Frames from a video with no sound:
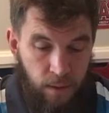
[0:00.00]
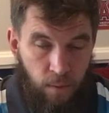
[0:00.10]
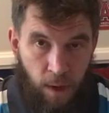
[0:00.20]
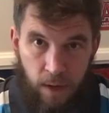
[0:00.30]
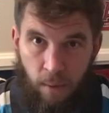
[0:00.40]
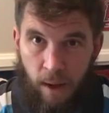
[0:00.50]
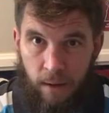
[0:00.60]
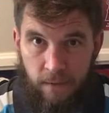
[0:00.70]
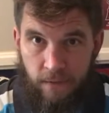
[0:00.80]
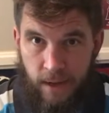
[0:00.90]
quite a
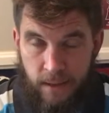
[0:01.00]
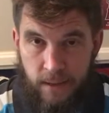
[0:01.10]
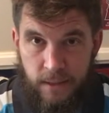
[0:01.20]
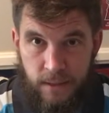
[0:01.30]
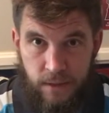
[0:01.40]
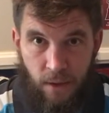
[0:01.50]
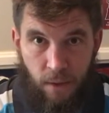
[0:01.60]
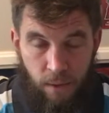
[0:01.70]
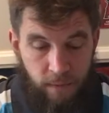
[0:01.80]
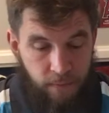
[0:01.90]
while to find this,
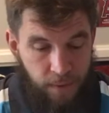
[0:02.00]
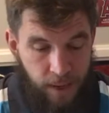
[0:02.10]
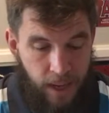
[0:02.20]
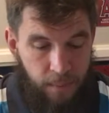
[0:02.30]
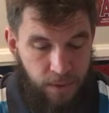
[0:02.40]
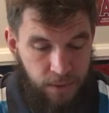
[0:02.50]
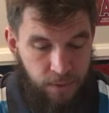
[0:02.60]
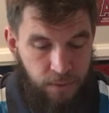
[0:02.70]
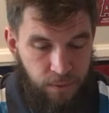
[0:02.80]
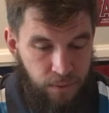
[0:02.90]
so I'm very happy
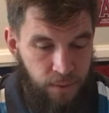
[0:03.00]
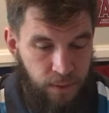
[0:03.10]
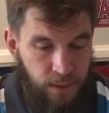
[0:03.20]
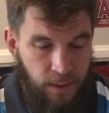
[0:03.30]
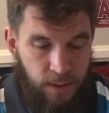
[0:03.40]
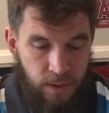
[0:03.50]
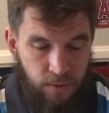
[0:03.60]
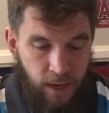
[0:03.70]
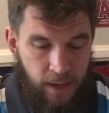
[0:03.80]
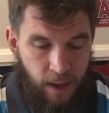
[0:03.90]
to
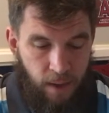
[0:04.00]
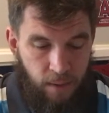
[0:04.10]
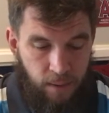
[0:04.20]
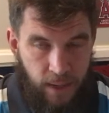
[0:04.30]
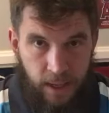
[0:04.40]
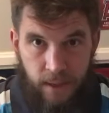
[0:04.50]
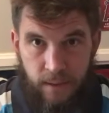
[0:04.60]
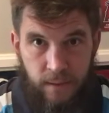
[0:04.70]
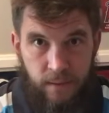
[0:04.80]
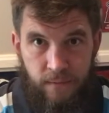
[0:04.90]
try it out
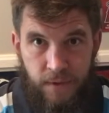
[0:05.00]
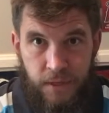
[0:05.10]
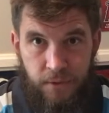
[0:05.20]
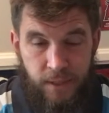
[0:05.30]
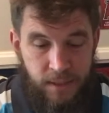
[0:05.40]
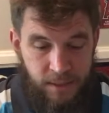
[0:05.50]
and feature it.